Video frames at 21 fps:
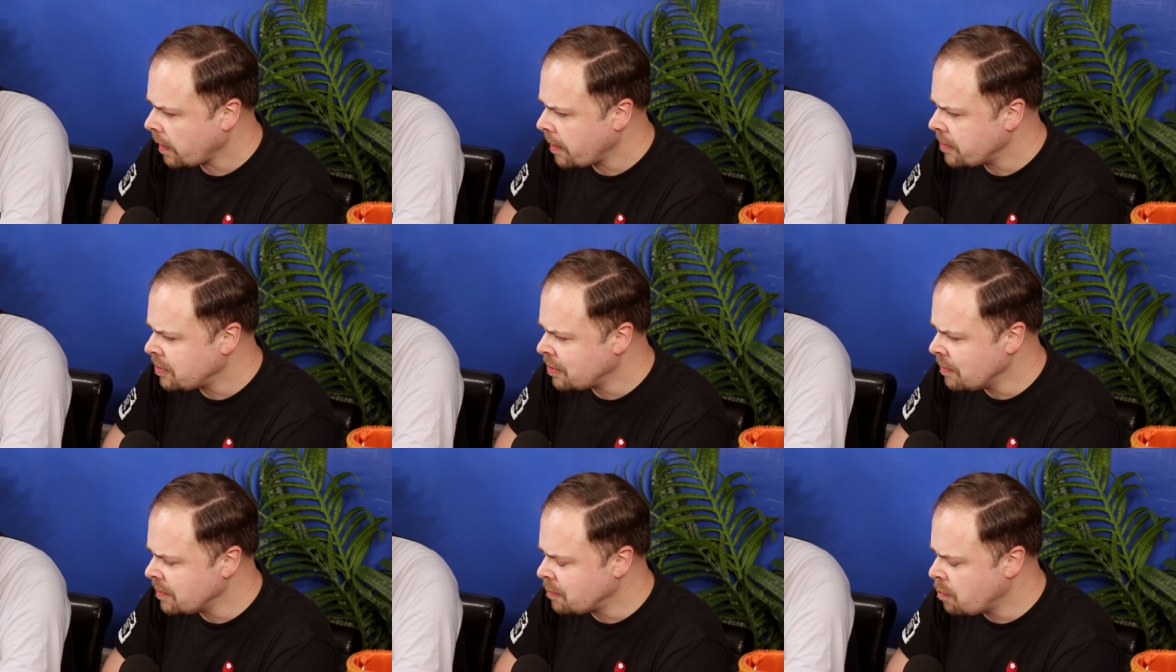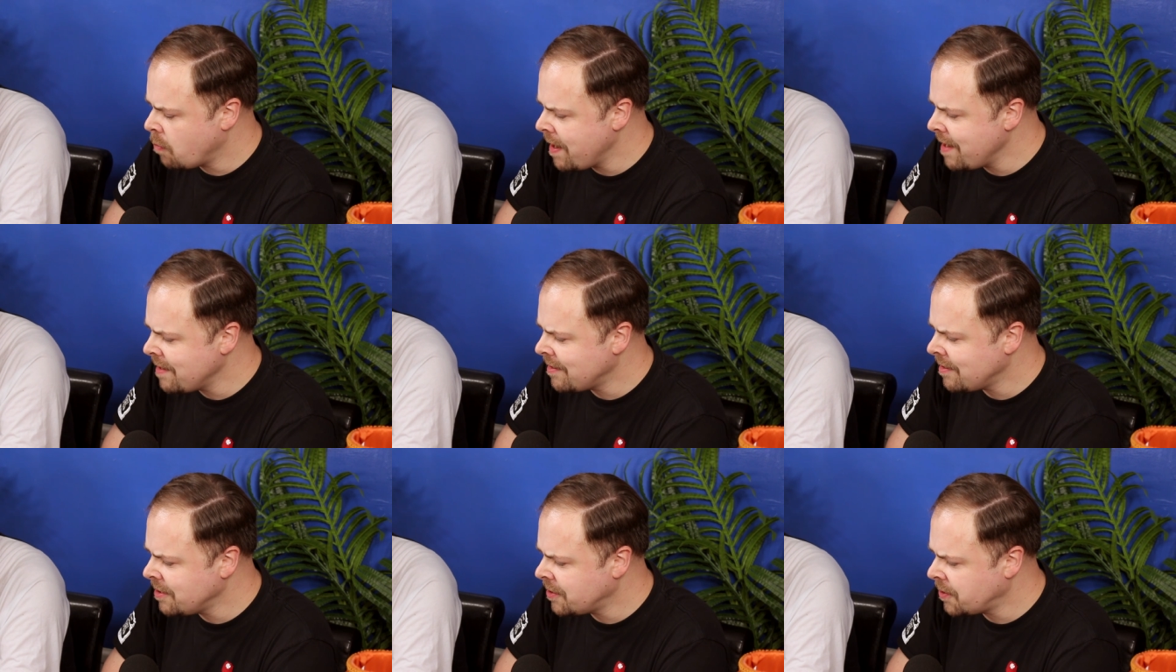So it's
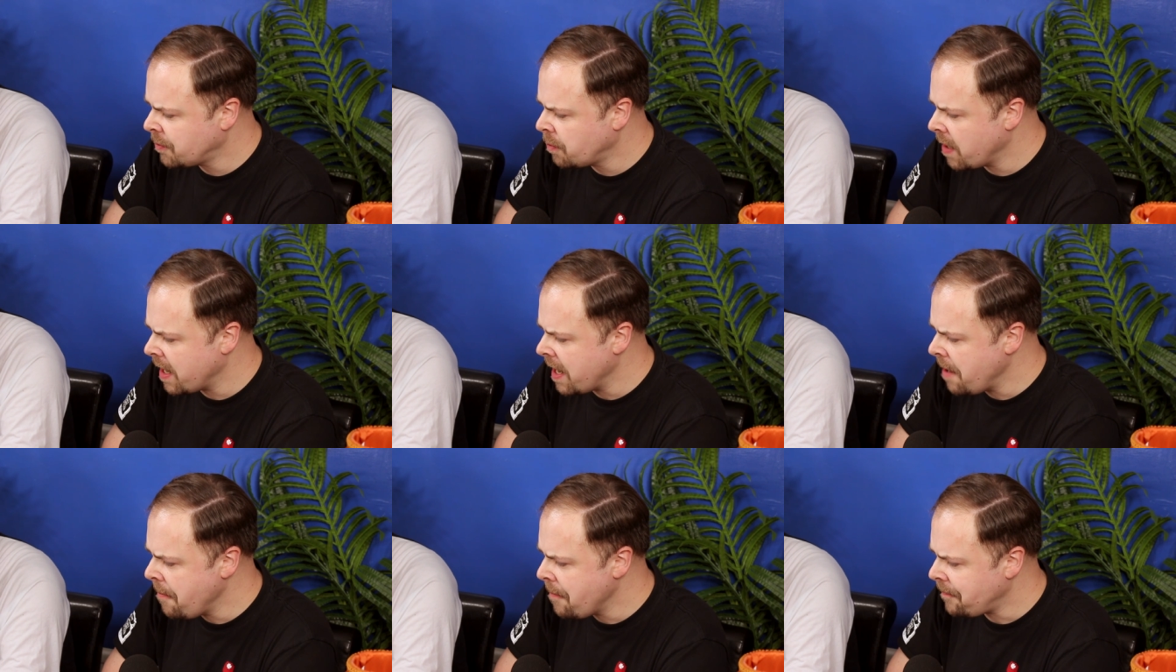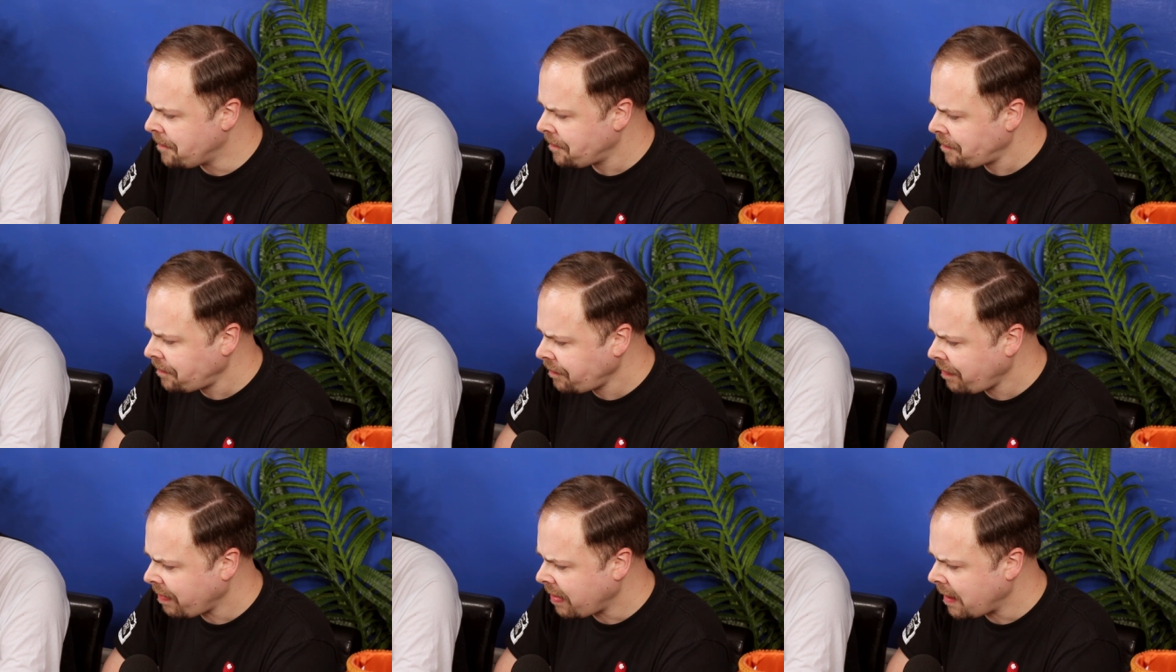weirdly sweet.
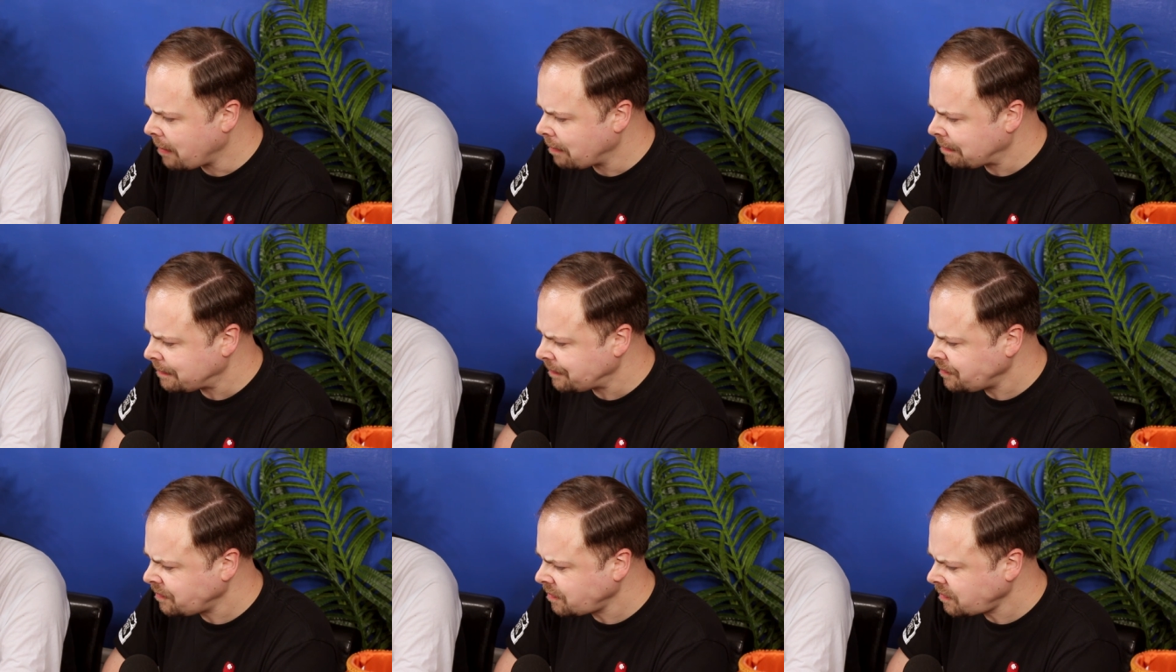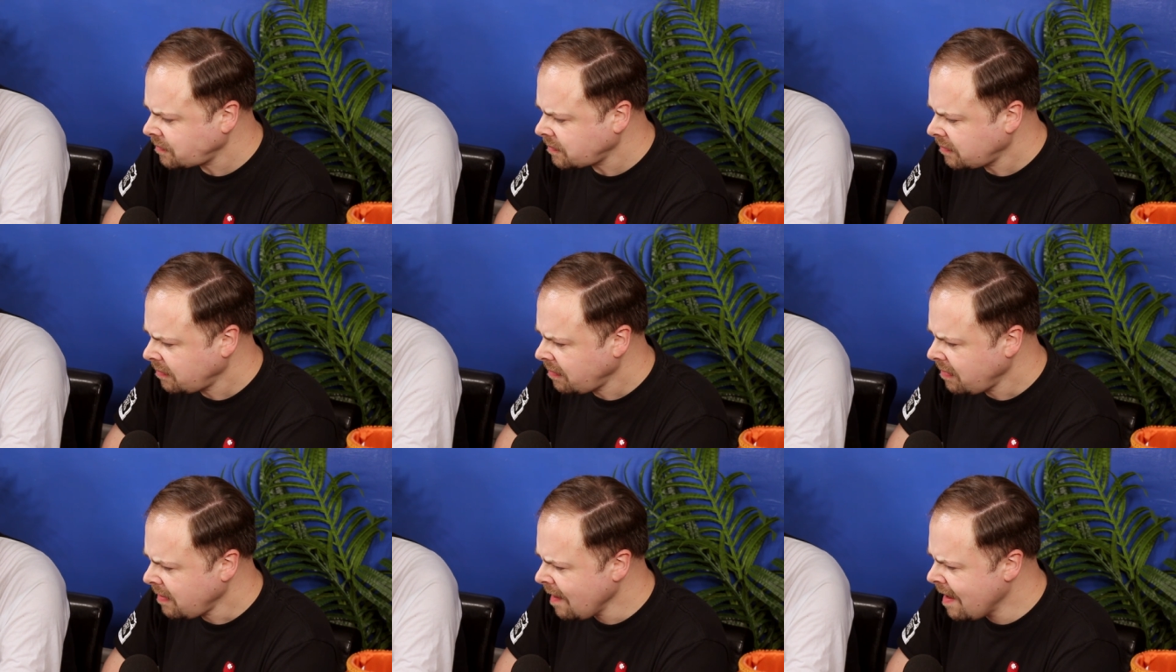
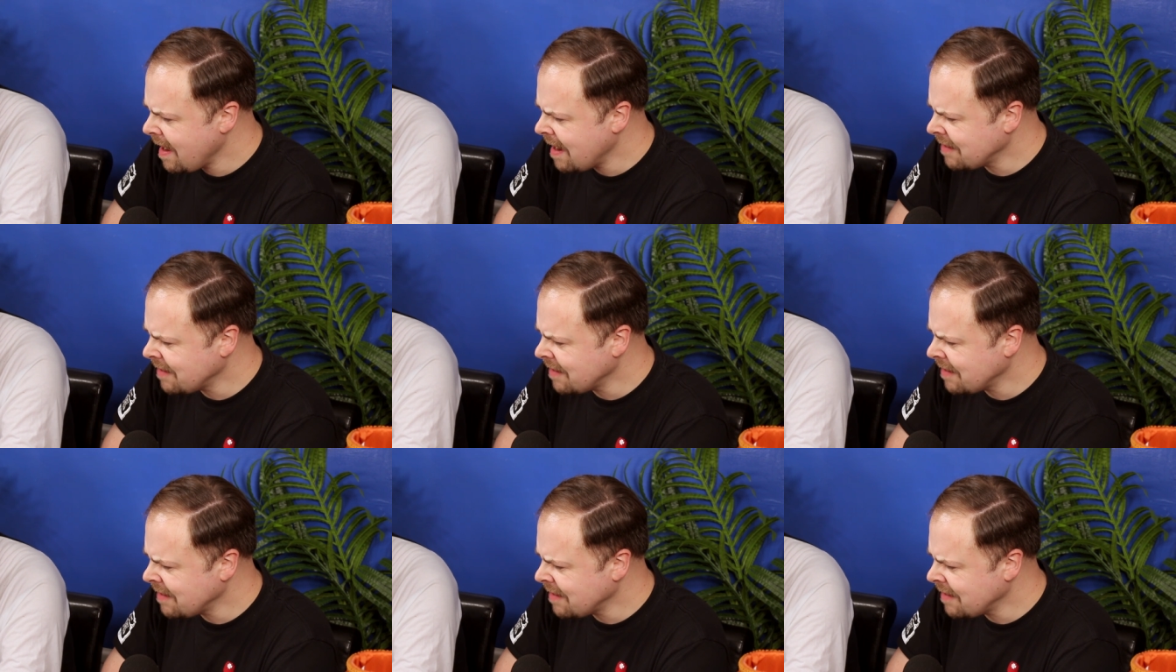Yeah.